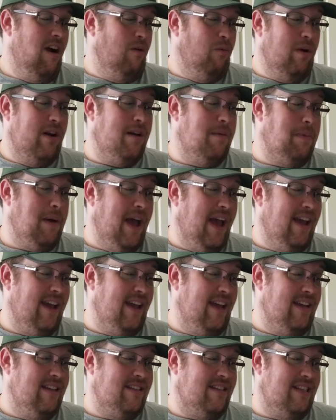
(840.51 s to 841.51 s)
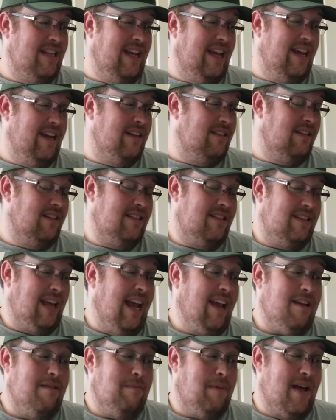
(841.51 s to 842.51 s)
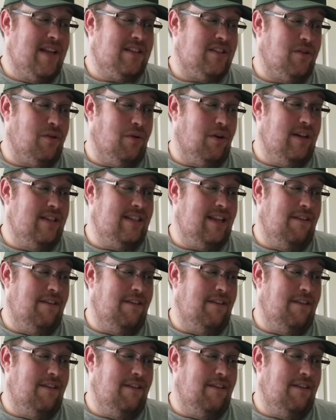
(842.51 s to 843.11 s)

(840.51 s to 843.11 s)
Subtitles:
Winnipeg is the second best scoring